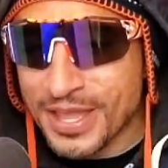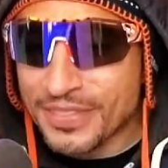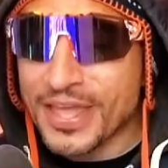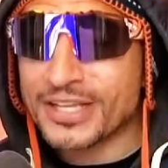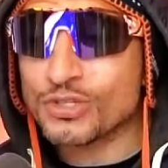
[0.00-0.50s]

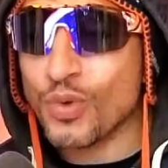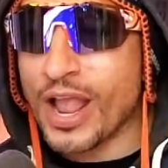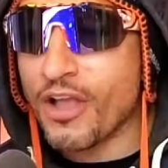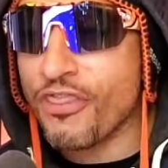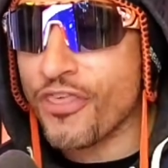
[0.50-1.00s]
that is
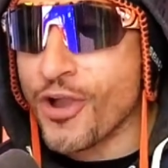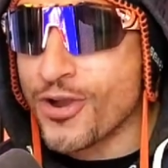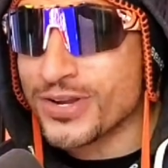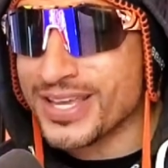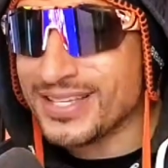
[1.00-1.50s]
ranked
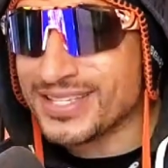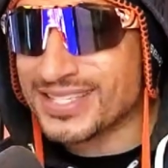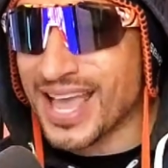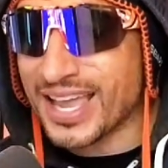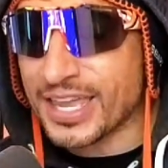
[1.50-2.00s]

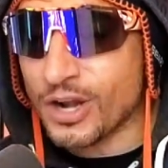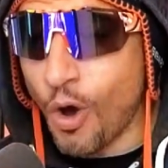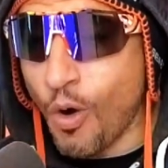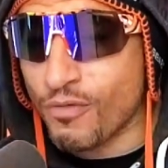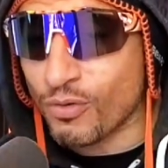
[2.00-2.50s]
32nd
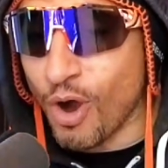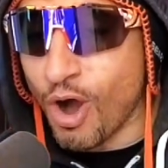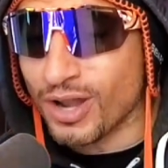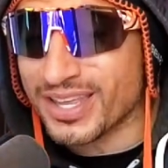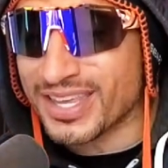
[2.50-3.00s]

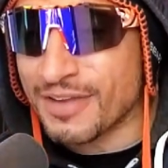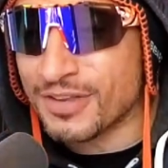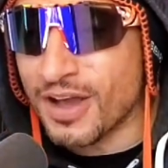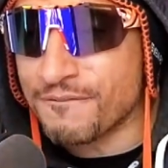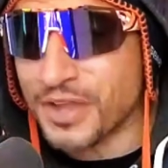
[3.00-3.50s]
overall and
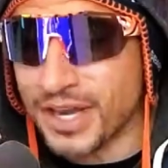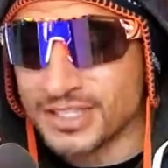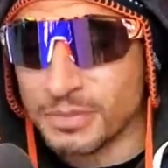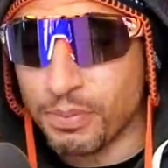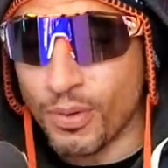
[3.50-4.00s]
giving up
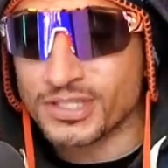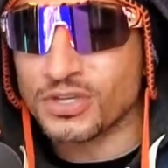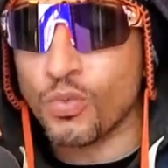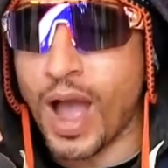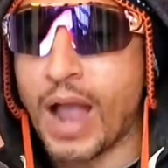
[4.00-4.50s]
fantasy points
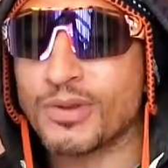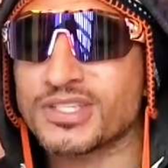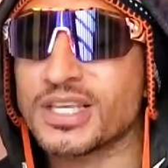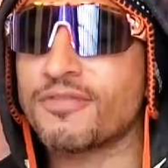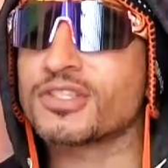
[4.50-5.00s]
to wide
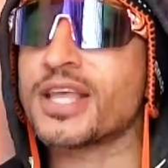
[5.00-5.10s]
receivers.